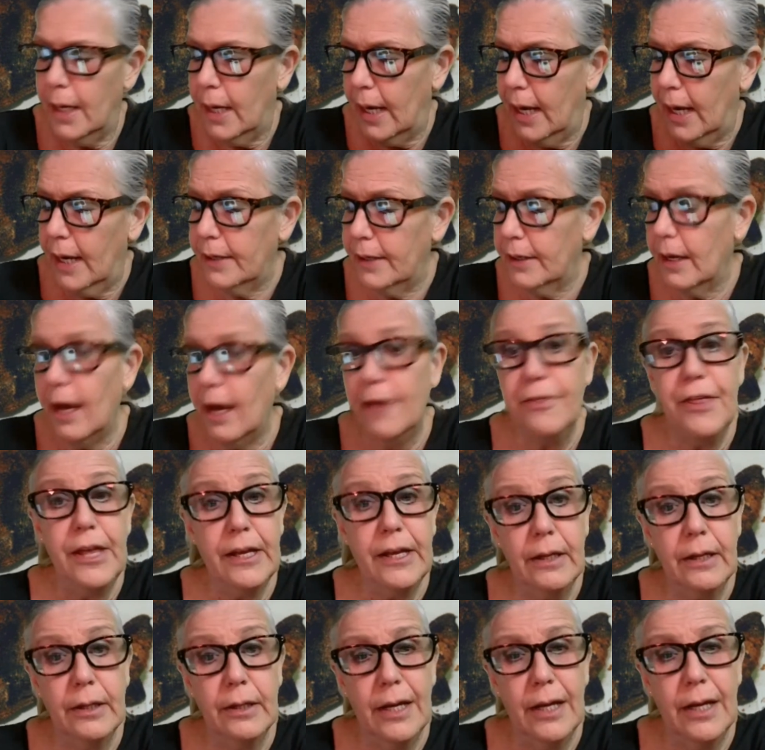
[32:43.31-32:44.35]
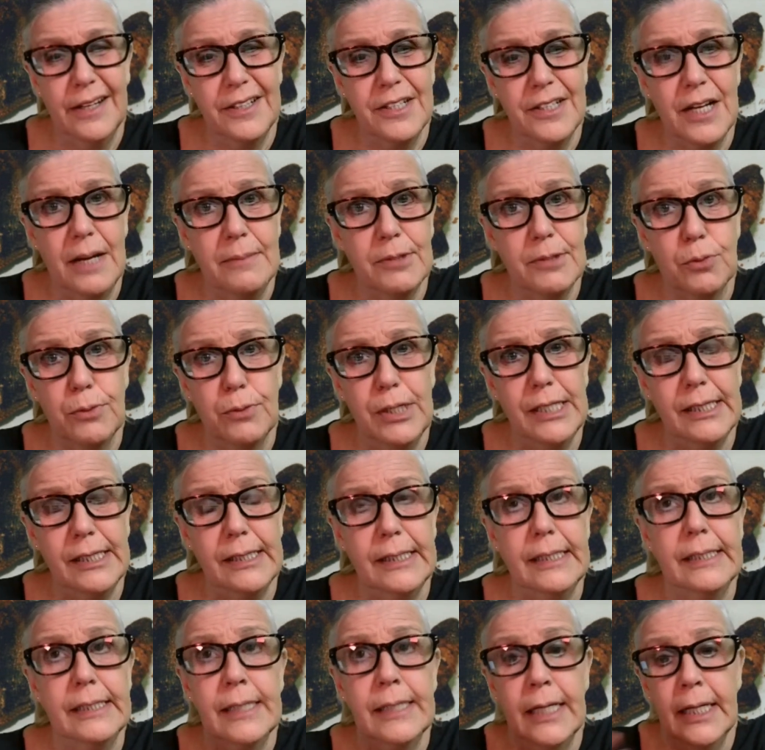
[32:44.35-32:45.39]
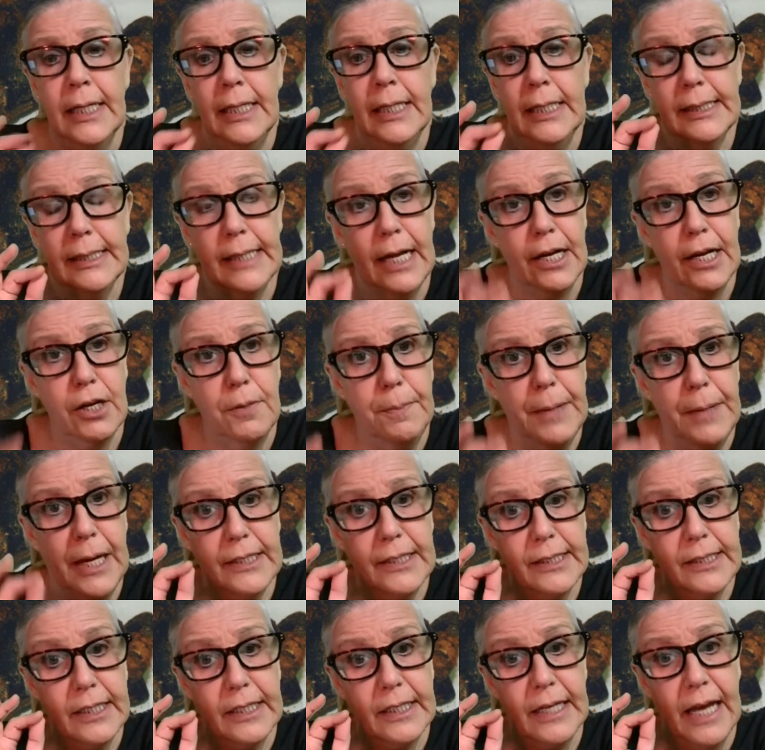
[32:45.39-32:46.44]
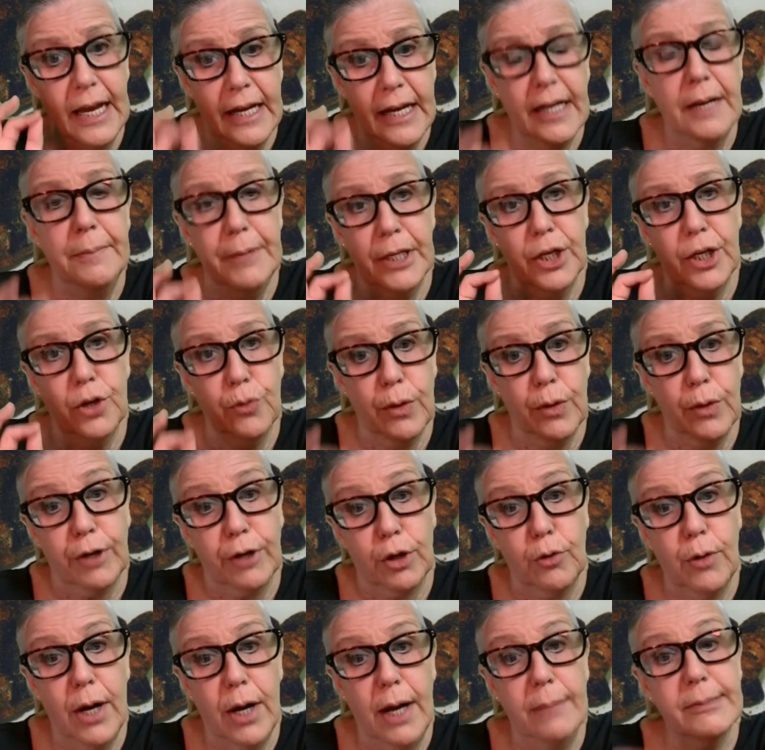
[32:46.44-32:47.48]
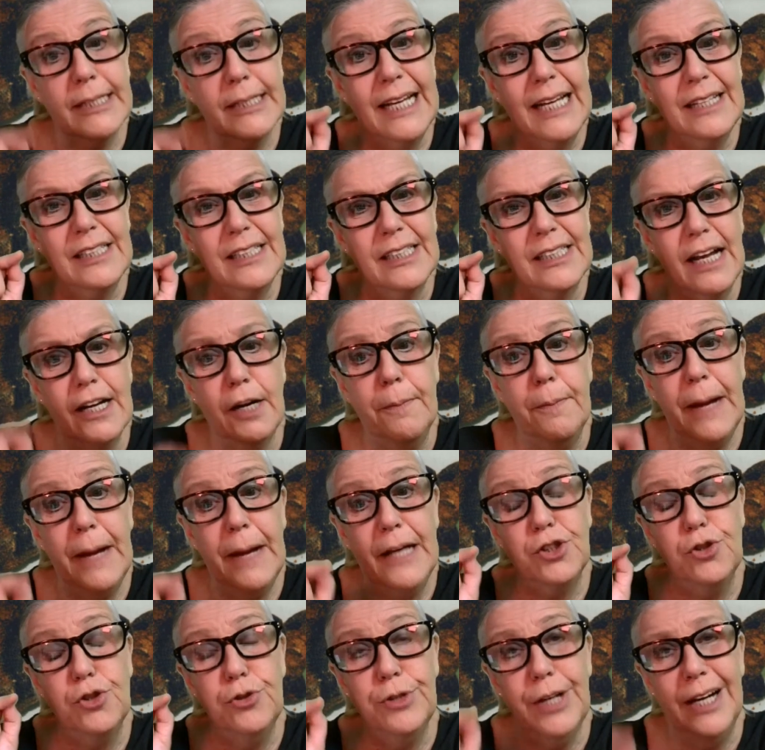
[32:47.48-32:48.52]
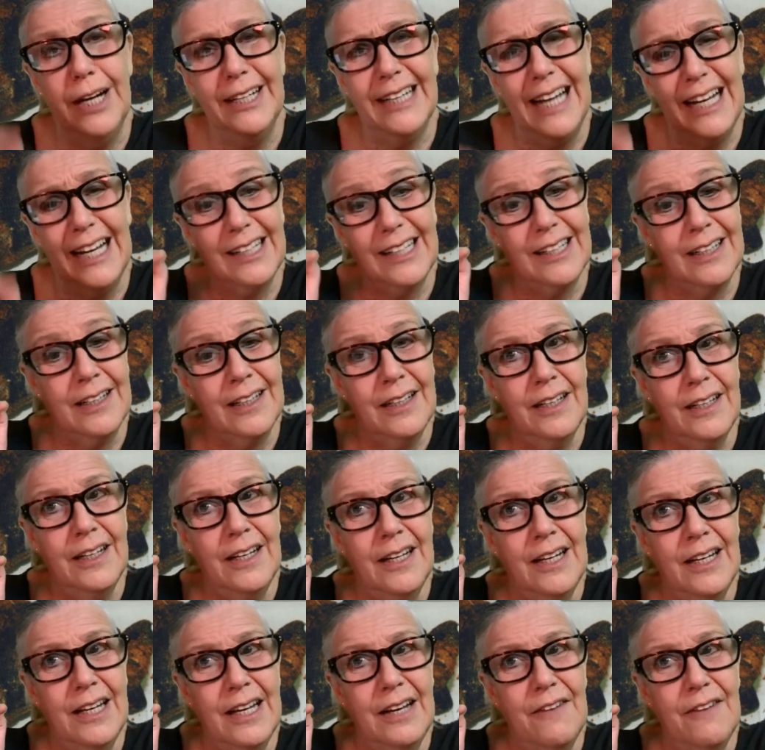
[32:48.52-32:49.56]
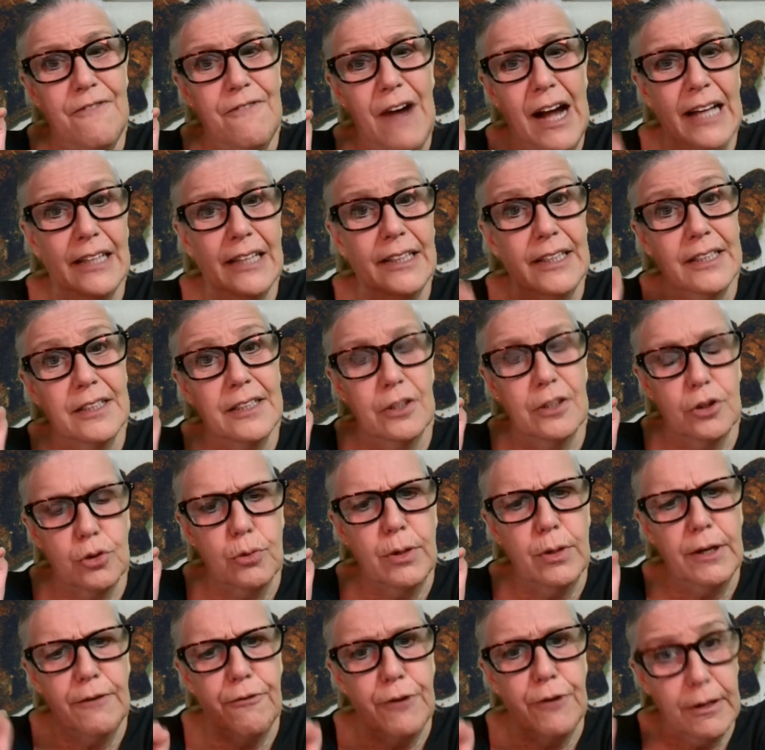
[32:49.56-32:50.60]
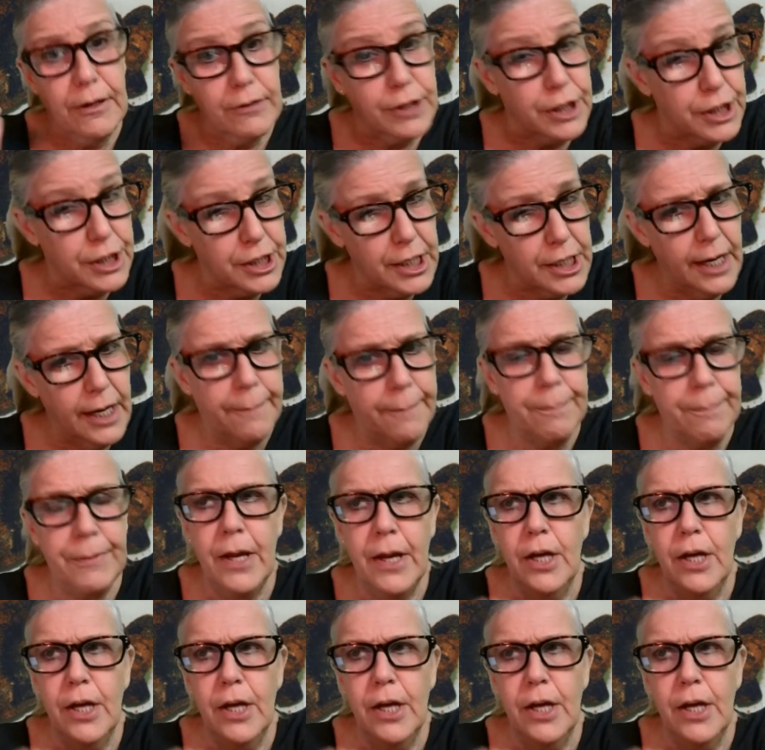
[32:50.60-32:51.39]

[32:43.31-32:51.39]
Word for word: And I think a lot of times the reason is psychopaths can commit horrific crimes, and psychopaths do not act violent 24 hours a day.